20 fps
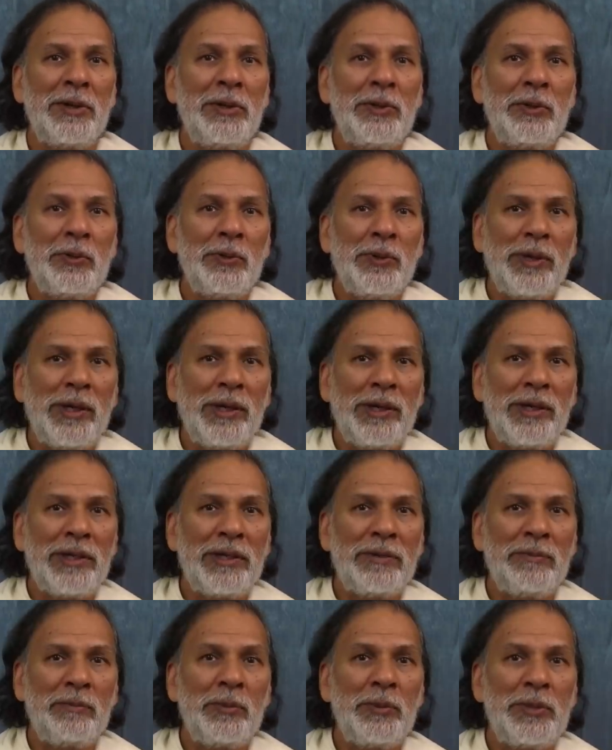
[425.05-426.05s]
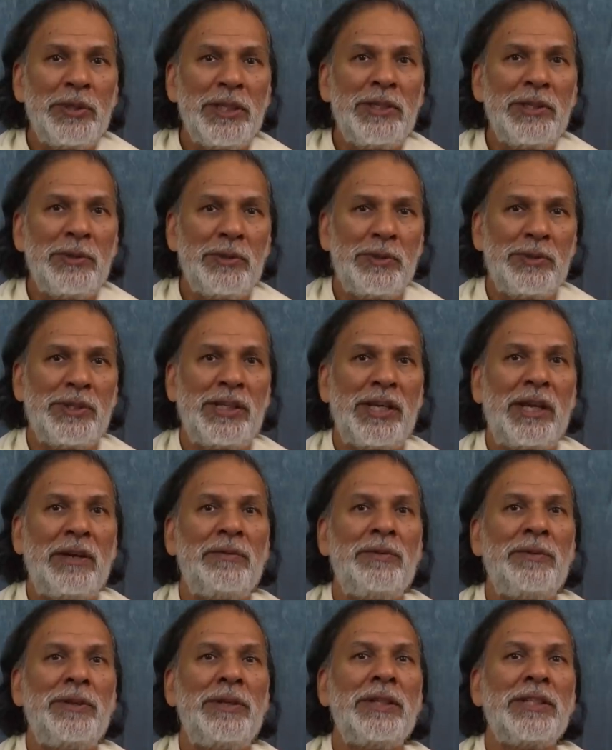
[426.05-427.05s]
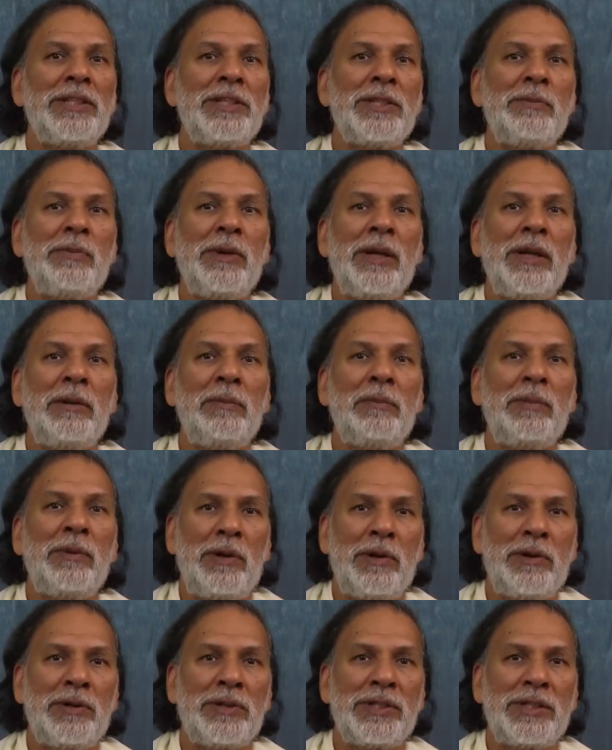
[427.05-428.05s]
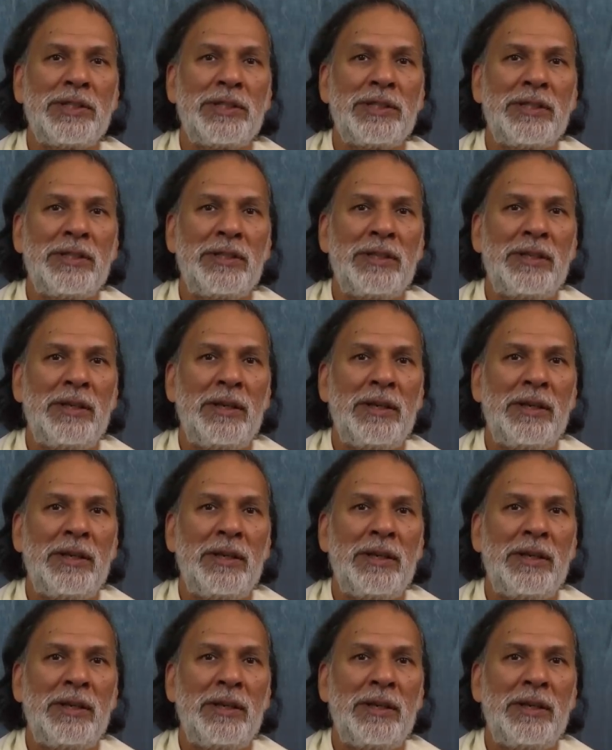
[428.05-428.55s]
you are putting yourself in the small box.